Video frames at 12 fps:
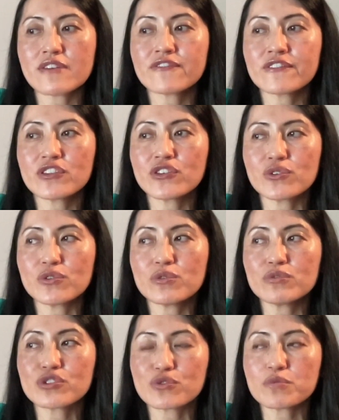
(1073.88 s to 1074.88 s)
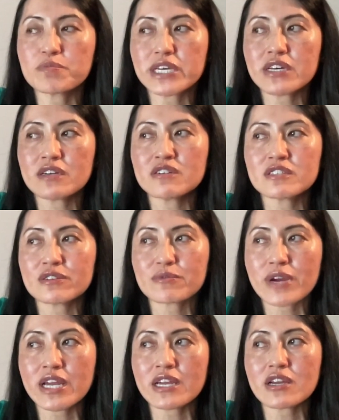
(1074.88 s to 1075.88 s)
If you do build,
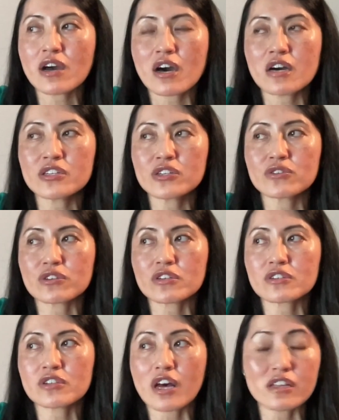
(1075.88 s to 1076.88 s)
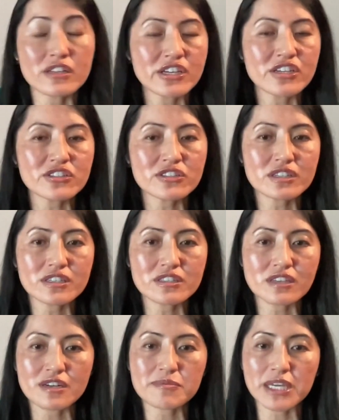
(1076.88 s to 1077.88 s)
right, all your knowledge is
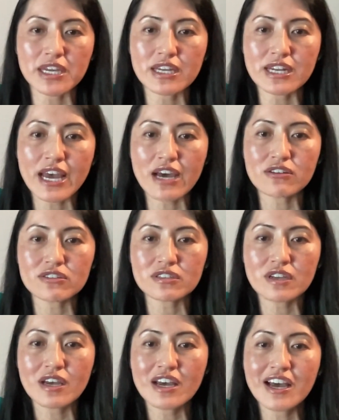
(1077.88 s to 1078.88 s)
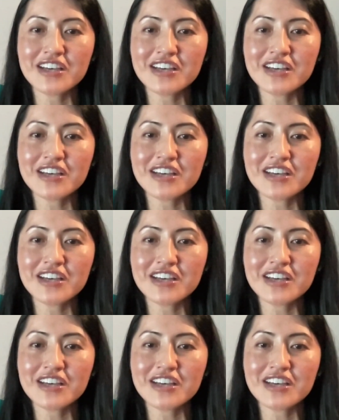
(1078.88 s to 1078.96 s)
going to be in house.